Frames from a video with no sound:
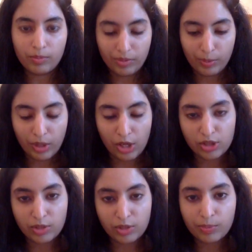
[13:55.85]
we
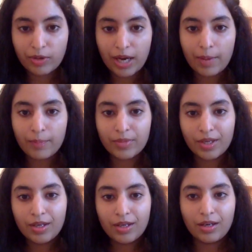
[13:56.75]
launched the program,
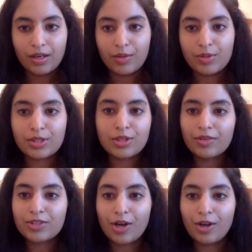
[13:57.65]
it was
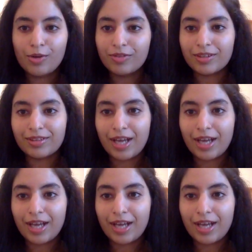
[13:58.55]
nerves all over.